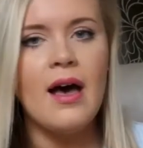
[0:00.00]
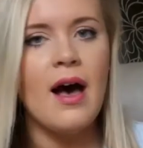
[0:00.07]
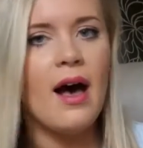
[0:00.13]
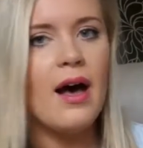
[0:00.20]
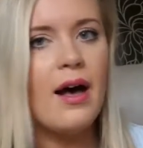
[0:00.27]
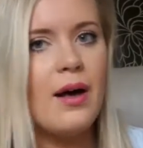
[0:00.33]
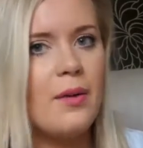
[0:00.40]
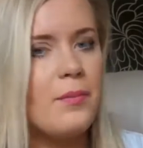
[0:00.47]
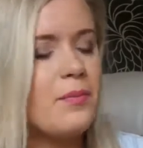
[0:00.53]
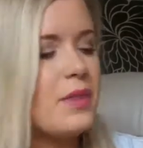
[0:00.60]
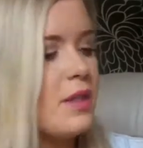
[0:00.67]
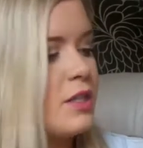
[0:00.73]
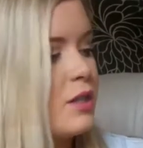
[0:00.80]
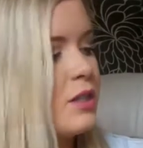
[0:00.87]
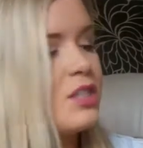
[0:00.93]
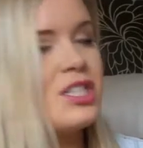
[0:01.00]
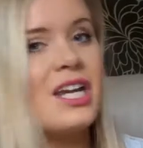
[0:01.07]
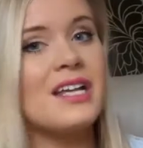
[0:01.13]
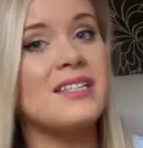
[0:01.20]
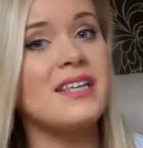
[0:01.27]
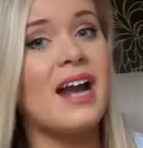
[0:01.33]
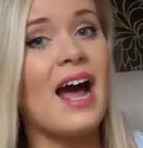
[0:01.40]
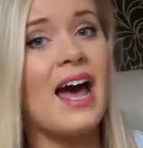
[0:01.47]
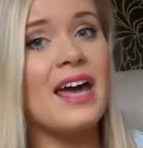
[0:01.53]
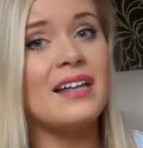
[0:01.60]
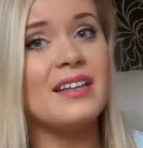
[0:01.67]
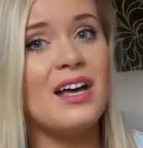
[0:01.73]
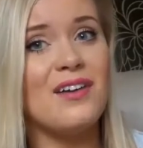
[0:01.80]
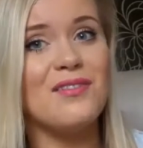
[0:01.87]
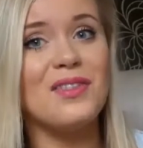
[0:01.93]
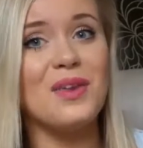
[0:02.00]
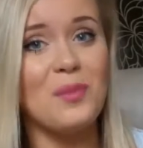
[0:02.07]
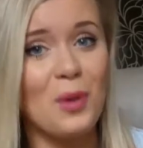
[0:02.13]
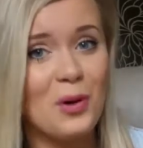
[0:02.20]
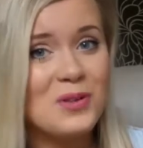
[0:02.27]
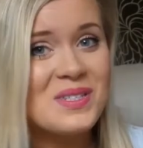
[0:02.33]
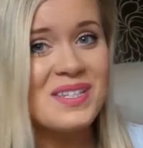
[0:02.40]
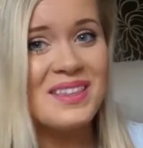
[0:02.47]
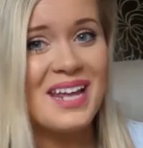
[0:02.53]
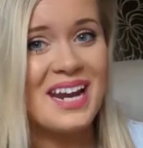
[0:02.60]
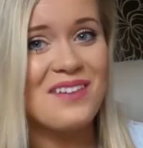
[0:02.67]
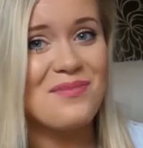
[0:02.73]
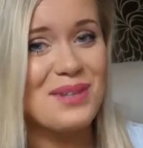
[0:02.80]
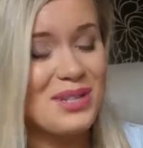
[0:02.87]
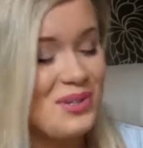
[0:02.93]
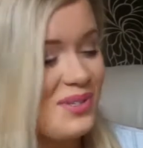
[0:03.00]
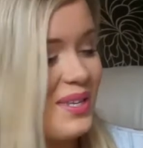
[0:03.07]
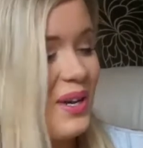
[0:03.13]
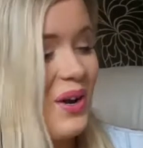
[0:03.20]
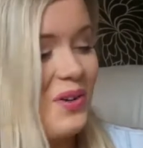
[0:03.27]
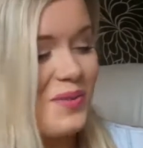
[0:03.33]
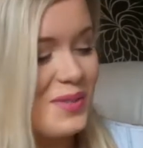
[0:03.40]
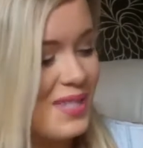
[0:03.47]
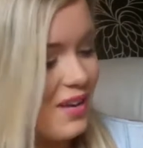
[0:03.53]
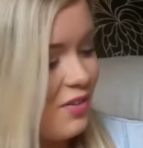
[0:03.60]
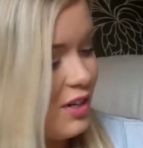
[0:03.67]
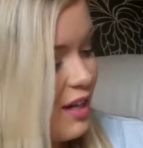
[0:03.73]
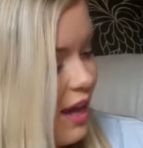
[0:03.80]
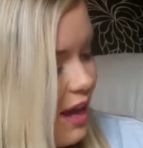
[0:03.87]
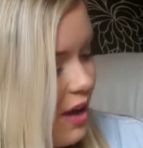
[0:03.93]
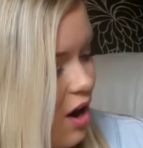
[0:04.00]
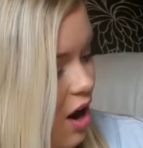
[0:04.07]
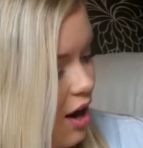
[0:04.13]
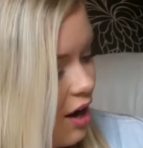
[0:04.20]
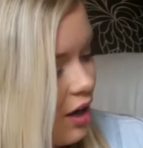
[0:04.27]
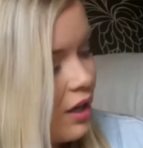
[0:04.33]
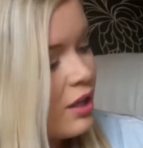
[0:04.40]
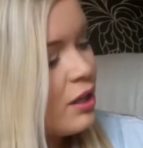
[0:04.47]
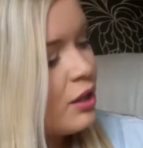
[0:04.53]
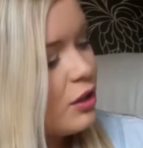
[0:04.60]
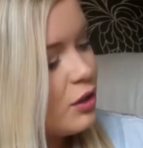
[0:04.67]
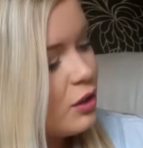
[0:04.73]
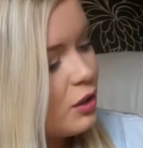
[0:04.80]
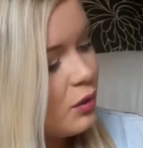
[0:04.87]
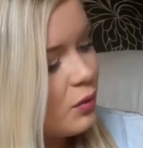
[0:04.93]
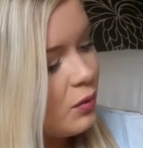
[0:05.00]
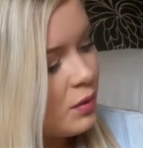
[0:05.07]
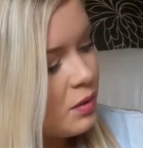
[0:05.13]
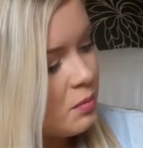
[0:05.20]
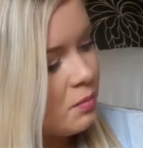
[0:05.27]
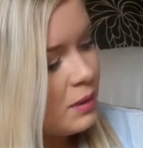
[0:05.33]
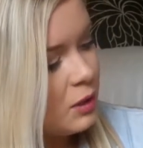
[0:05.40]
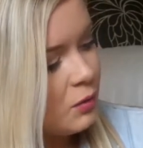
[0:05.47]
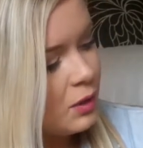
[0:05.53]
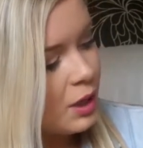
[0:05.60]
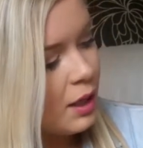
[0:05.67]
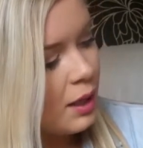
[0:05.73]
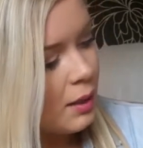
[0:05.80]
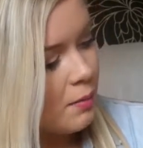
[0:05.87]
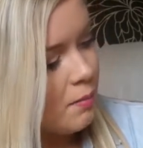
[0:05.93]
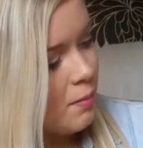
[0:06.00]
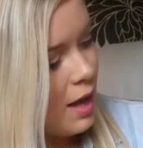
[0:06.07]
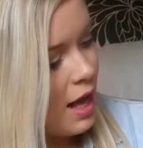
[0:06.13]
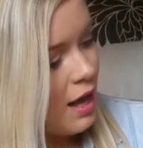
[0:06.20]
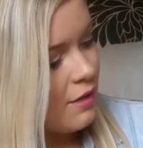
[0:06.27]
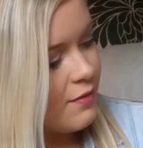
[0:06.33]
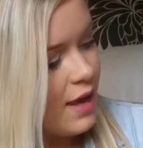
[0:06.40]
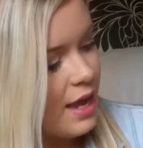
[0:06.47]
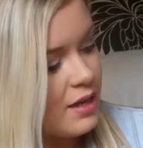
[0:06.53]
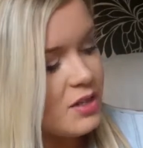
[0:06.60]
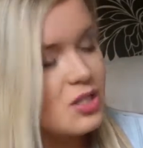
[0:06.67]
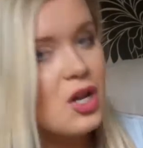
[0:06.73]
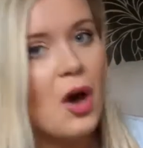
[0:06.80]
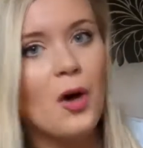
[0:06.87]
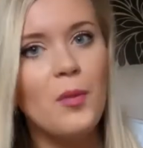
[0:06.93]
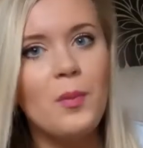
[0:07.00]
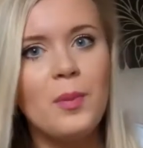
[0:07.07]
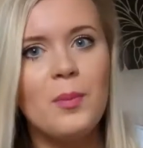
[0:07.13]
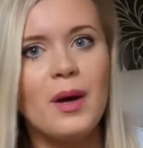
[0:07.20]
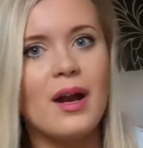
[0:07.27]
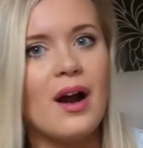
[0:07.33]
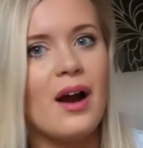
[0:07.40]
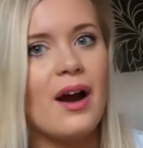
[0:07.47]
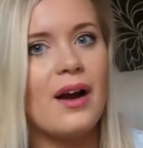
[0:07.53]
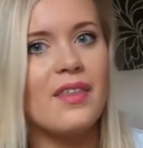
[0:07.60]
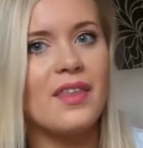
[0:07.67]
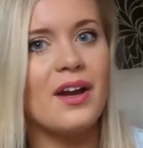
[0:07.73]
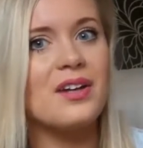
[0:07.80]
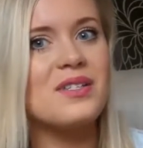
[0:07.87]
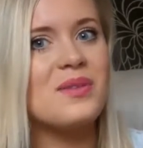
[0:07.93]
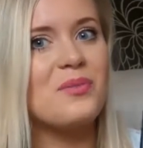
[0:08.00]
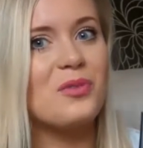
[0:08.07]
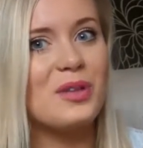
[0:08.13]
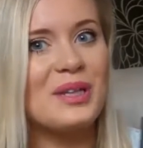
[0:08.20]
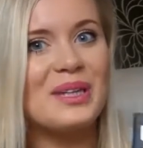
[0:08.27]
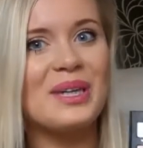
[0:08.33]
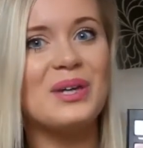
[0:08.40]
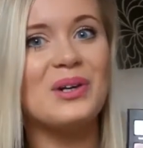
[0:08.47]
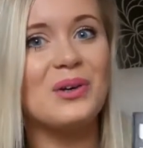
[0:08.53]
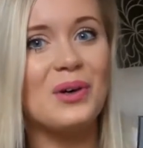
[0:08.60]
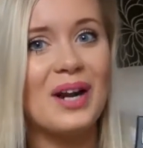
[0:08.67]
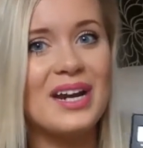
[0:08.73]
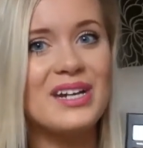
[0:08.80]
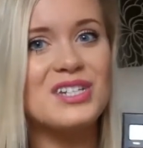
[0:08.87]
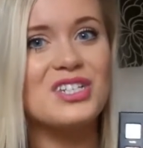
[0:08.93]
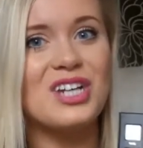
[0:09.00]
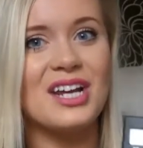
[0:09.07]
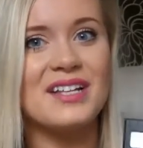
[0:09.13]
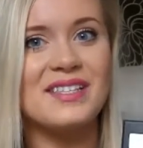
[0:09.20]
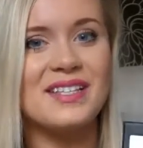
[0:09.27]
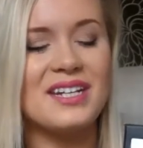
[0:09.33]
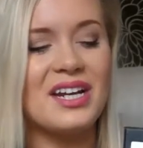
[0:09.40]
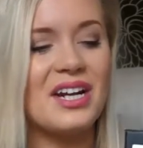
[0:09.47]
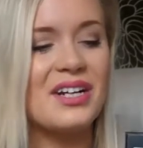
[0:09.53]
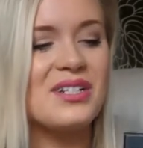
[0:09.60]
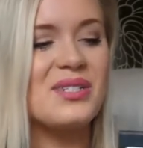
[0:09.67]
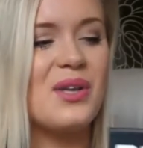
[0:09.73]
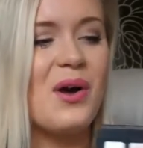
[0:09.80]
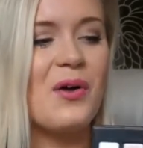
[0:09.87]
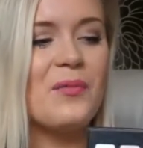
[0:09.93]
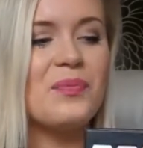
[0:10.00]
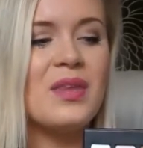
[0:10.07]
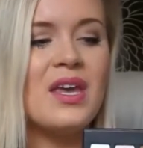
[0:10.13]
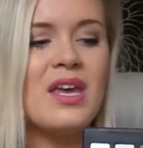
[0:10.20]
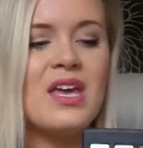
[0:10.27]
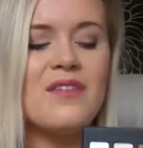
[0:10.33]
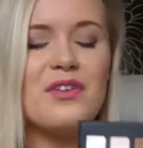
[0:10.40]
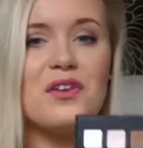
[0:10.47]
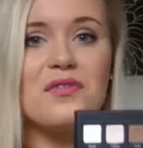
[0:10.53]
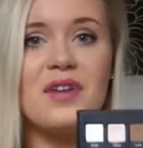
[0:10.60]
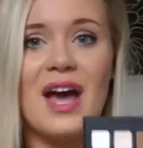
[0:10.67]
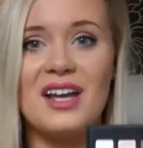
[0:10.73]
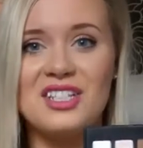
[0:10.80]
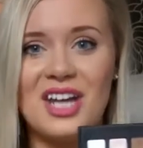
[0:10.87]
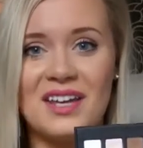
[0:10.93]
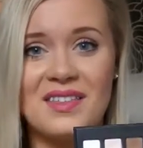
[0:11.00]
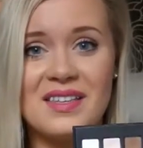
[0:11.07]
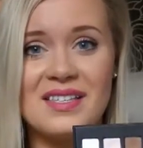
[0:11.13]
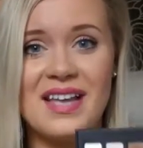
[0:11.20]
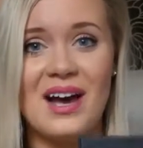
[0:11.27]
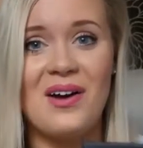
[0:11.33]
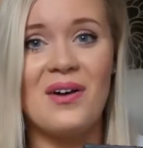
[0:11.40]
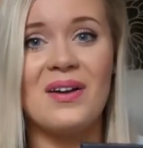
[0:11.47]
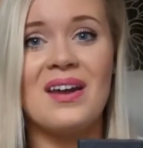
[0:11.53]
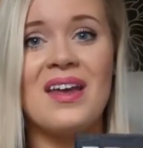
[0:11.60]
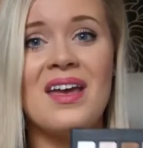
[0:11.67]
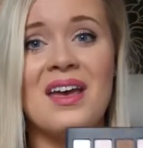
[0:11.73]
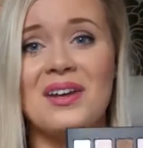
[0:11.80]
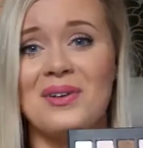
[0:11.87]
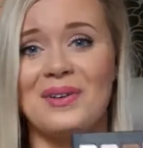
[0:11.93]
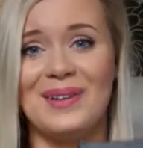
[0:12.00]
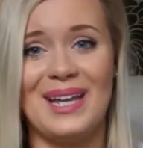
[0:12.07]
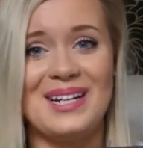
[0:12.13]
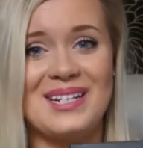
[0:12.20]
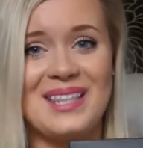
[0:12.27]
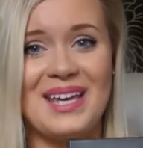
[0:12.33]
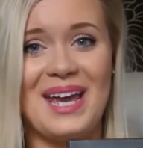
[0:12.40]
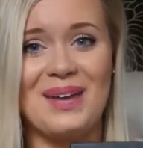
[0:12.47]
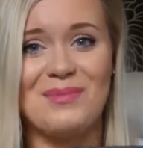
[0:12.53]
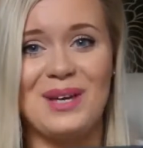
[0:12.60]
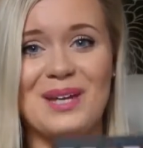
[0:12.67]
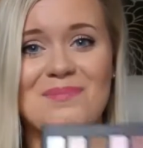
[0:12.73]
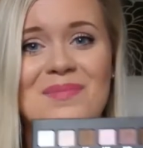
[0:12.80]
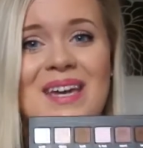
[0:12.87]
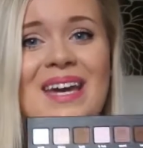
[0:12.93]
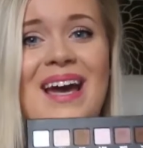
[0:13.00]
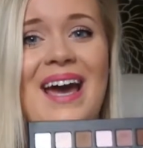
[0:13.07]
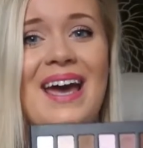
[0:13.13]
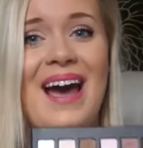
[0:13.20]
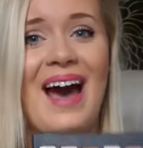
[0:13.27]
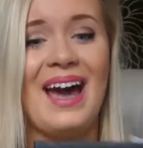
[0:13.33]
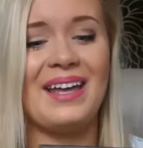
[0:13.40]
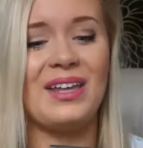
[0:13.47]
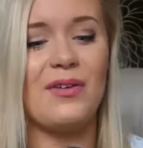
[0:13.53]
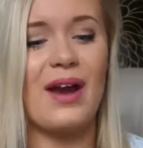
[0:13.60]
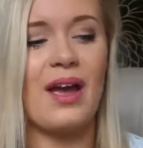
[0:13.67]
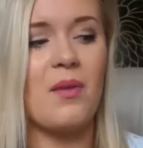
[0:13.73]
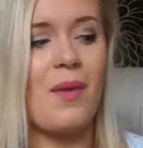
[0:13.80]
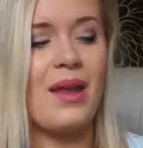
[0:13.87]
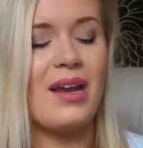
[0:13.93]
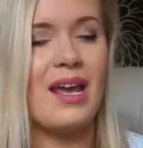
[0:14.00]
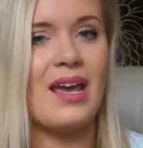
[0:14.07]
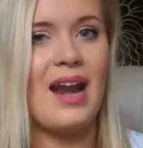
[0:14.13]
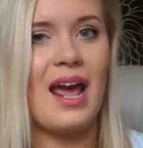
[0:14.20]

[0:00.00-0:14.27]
The shades that I love the most and that I've been using almost every day are nude, pewter, mauve, and taupe, but there are some really great shades in here. So if you've not checked this out and you're late to the game like me, I highly recommend it.